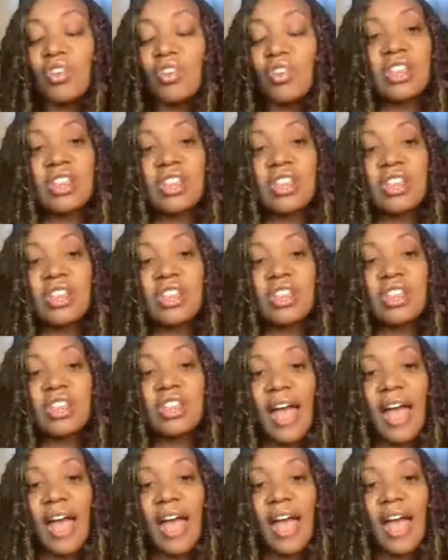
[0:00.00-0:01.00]
just
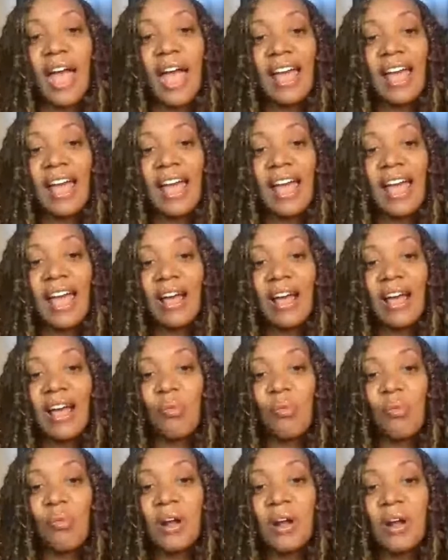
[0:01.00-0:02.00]
know that
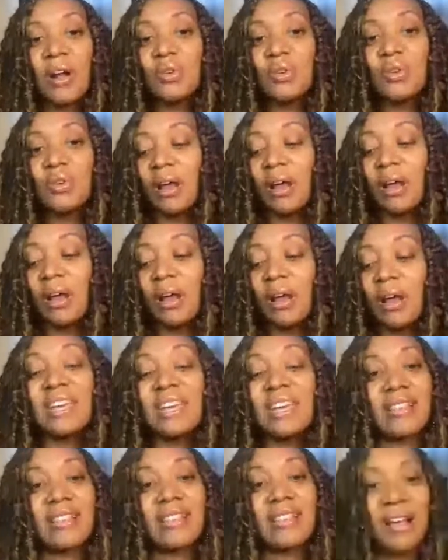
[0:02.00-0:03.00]
where you want to
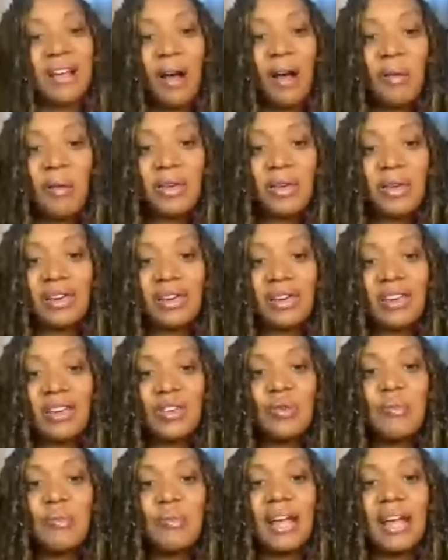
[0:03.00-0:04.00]
be, it's
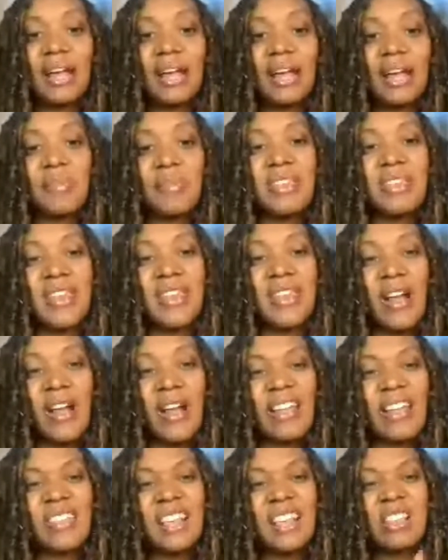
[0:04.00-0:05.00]
coming. You may not be
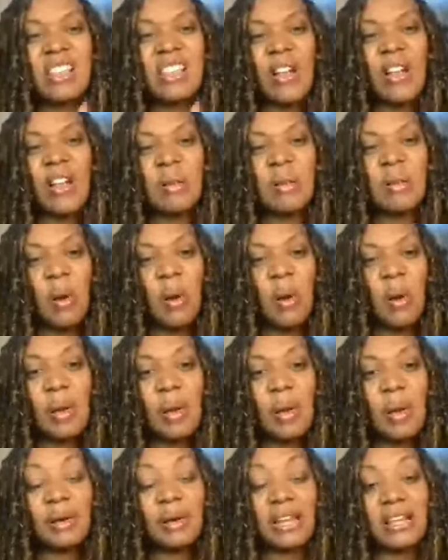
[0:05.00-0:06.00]
there at this very
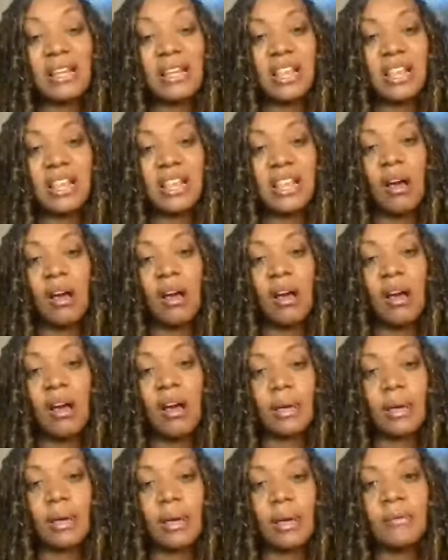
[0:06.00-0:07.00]
moment, but it's
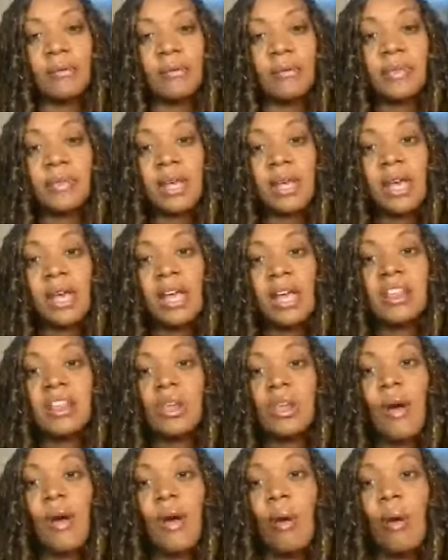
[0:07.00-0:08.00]
coming. And so
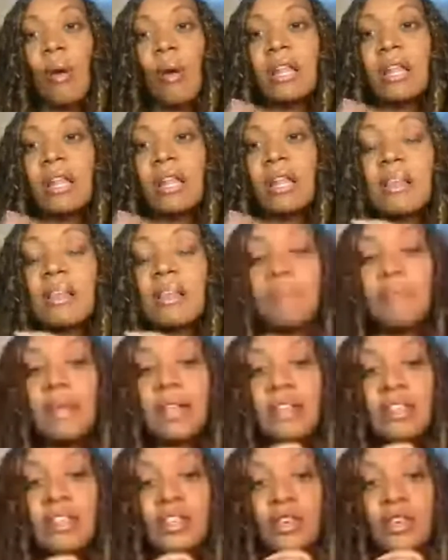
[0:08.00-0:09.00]
I want to submit to
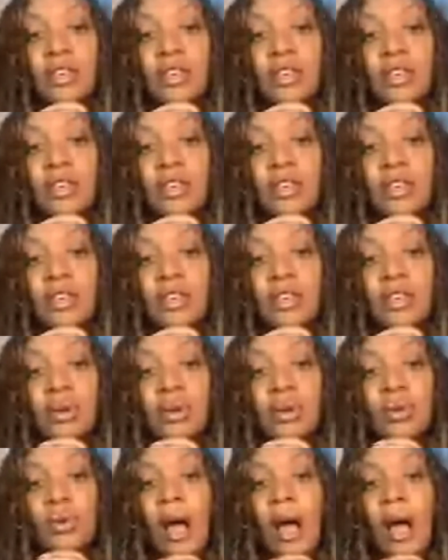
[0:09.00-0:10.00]
you
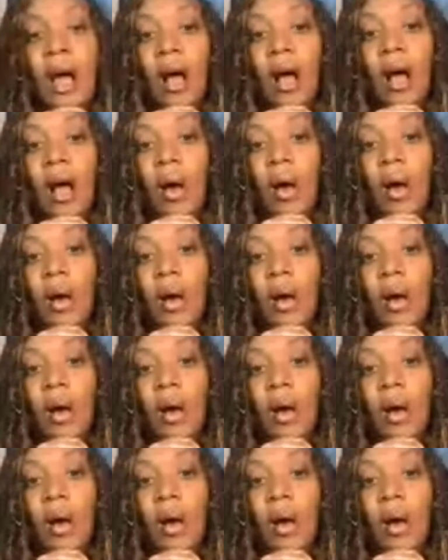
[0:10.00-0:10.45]
a Bible